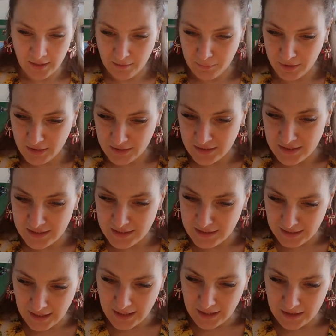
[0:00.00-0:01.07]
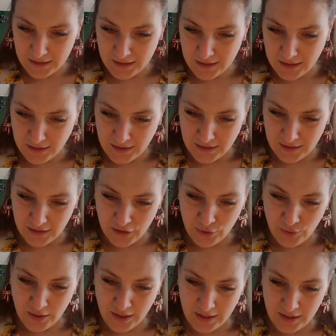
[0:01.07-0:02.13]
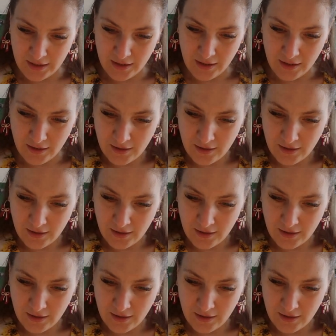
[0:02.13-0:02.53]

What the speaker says: because it says you can